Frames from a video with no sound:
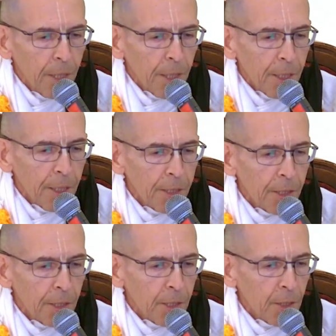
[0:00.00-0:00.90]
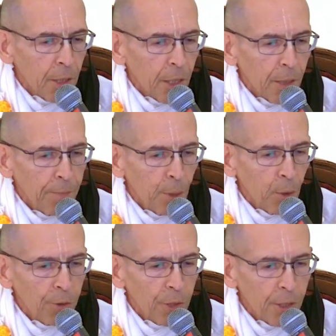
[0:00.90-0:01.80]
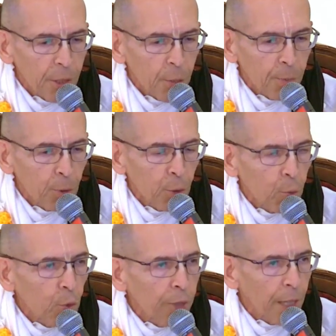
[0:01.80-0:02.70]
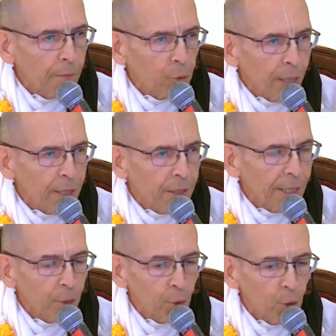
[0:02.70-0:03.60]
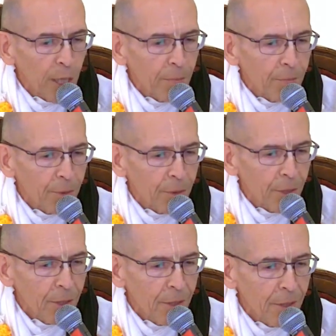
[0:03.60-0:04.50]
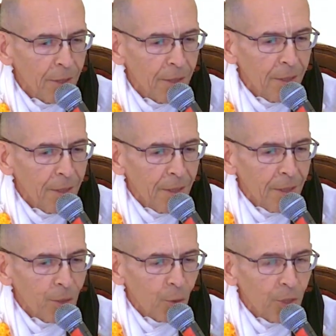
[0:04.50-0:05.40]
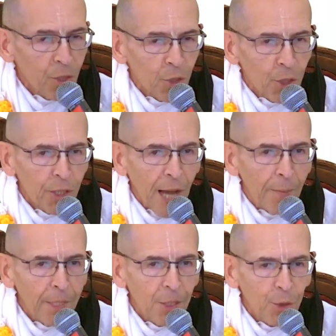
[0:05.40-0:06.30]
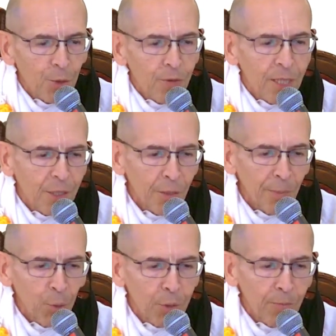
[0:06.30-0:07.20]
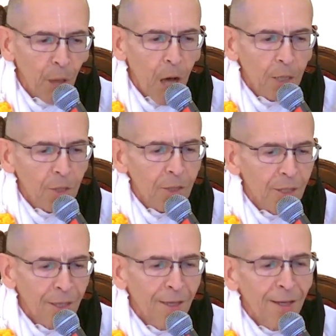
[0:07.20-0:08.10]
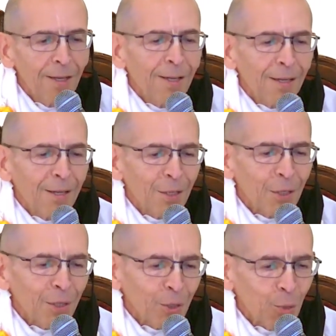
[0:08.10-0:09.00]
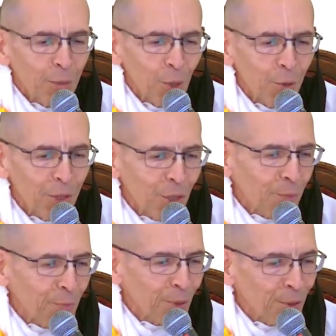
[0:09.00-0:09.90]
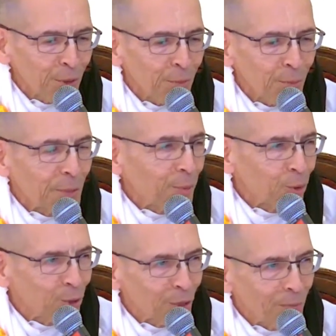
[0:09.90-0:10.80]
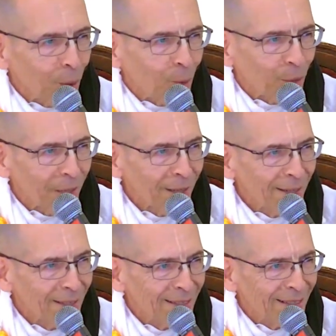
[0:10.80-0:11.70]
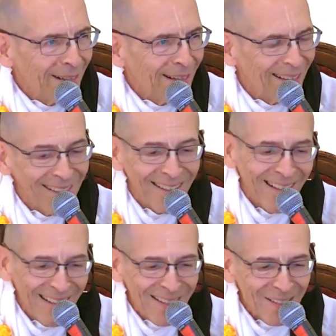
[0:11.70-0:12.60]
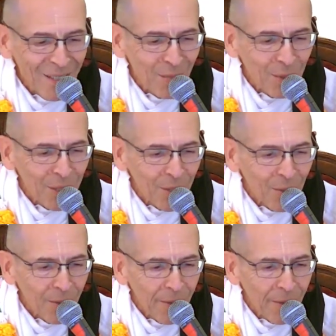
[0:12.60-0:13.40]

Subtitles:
builds the spiritual world out of transcendental gems. So this Chintamani serves as the building blocks to build the Supreme Lord's abode, which is pretty cool.